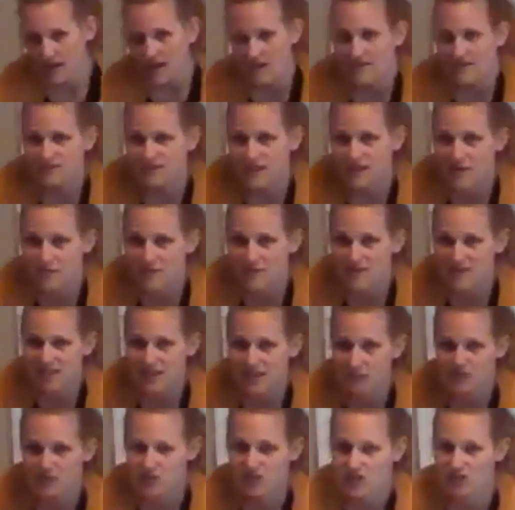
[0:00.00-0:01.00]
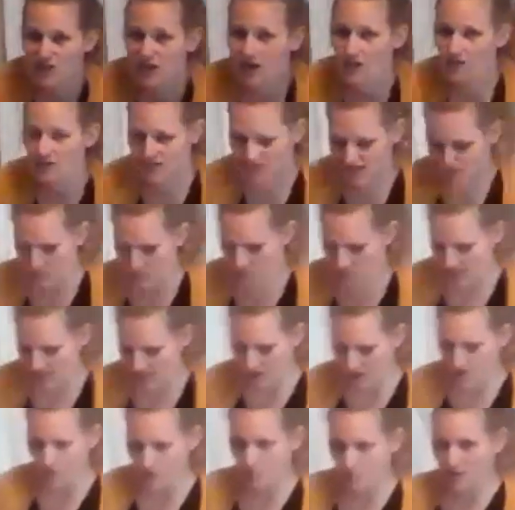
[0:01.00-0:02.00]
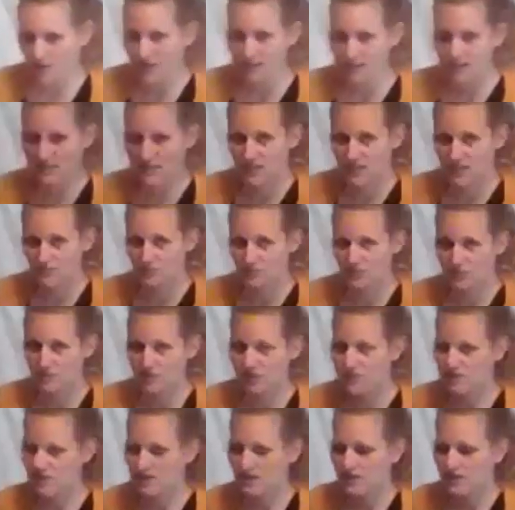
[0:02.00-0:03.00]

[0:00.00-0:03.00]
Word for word: I still have my sandwich here. All I did was take off the plexi in the book